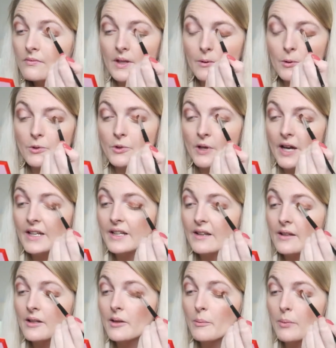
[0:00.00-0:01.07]
And also I
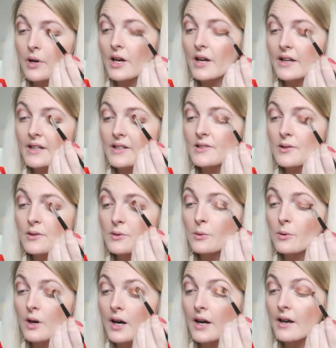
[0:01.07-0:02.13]
didn't apply this
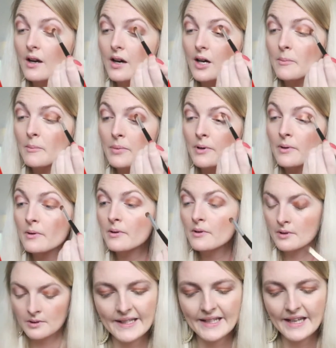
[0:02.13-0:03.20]
too high up.
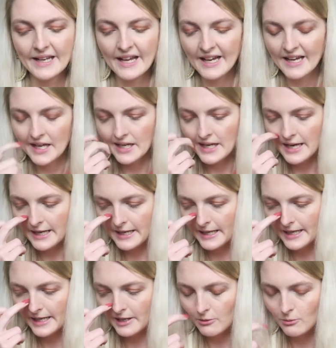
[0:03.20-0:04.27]
And then I had like
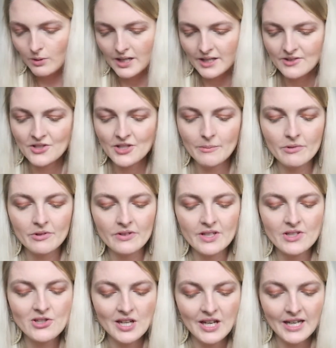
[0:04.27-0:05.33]
a white shimmery
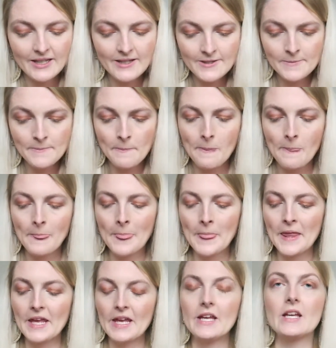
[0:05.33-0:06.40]
shade
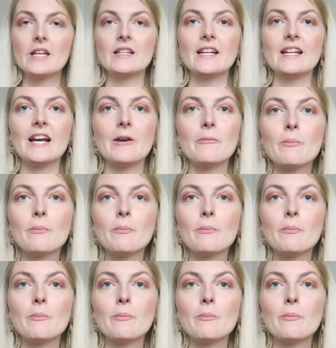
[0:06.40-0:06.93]
that I